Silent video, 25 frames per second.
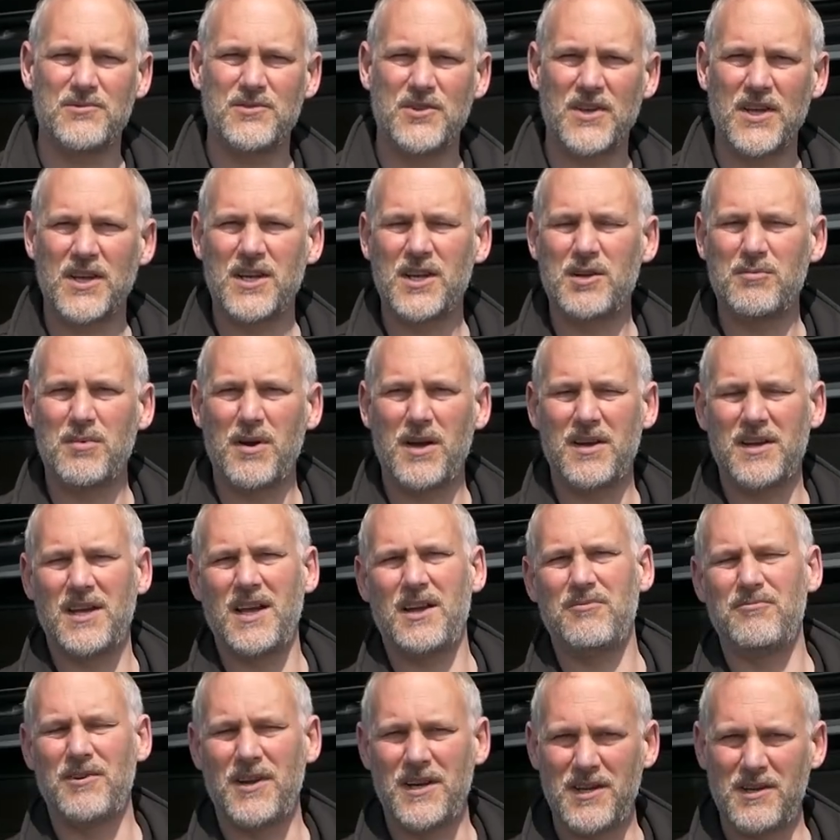thinking about
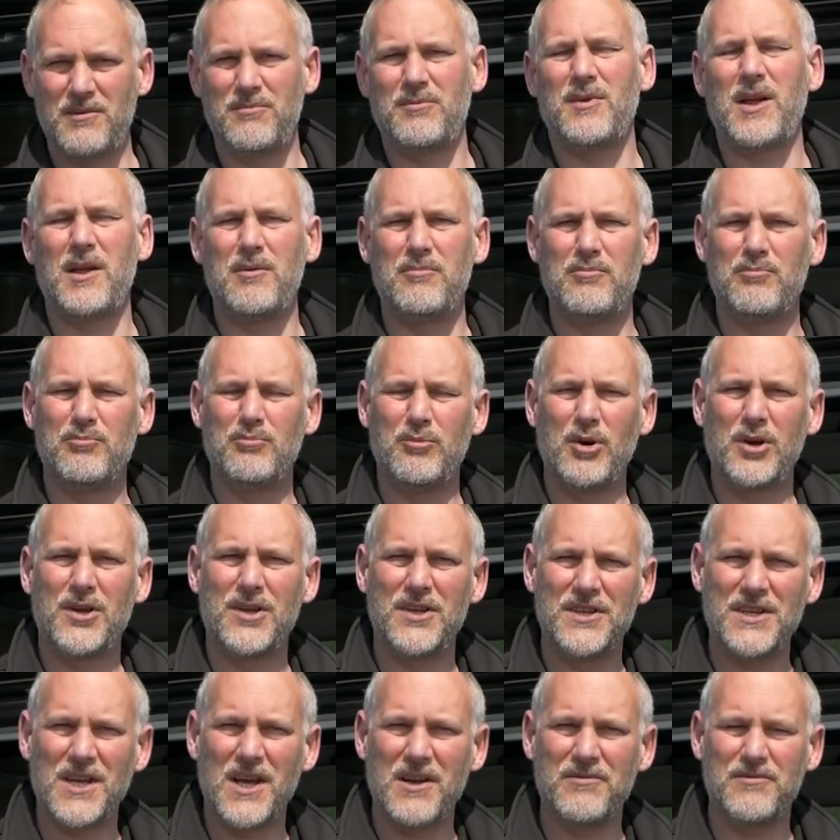getting ready and
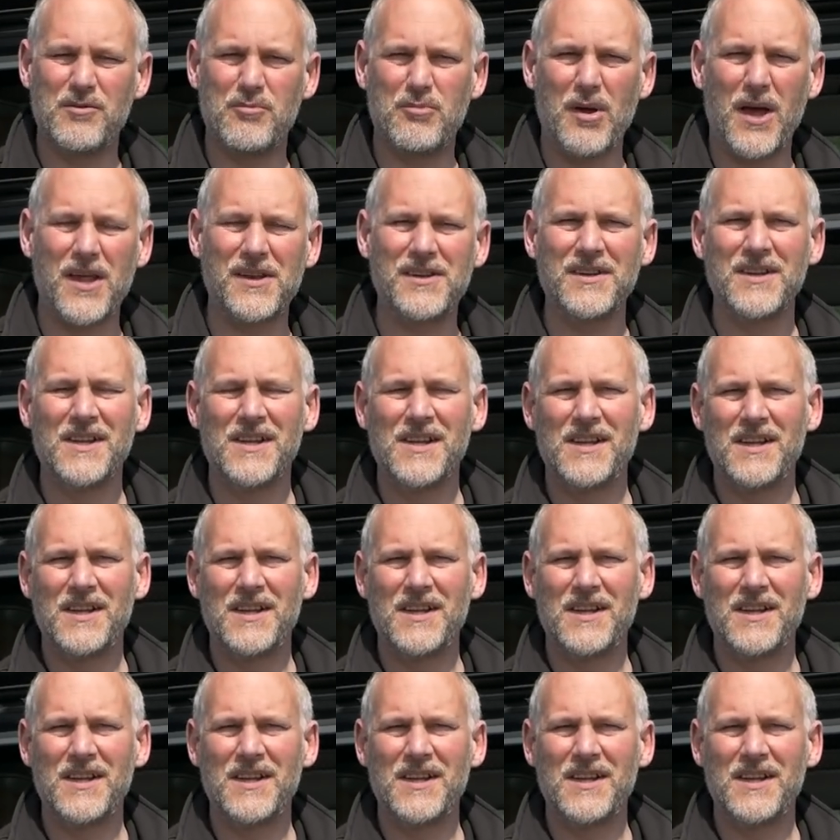bunking down for bed.